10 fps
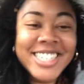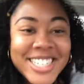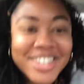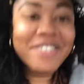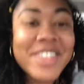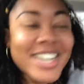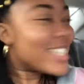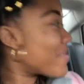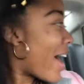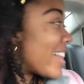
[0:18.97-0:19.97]
she's over there
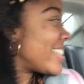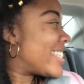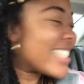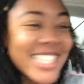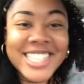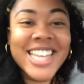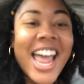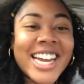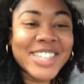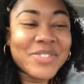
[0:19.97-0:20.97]
smiling, she's
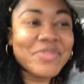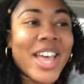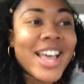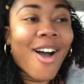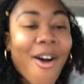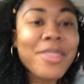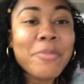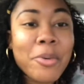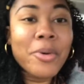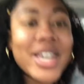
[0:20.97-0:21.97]
excited. All the
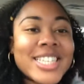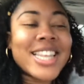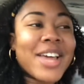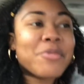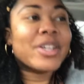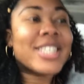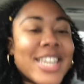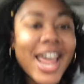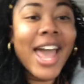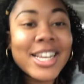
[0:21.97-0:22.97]
boys, they went
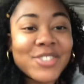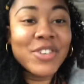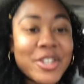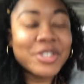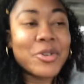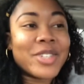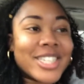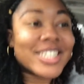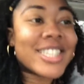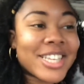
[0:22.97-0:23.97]
to Nashville, so it's
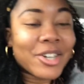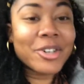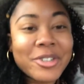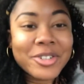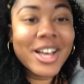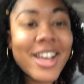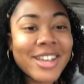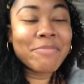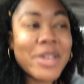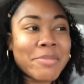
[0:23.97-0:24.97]
just the girl,
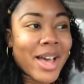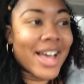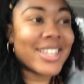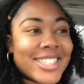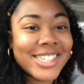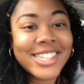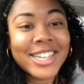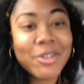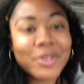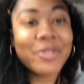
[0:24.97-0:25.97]
uh, me and my auntie
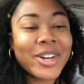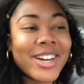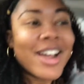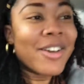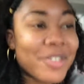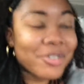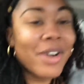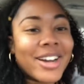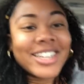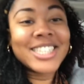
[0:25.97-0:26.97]
here. We're, we're
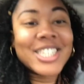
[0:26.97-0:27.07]
running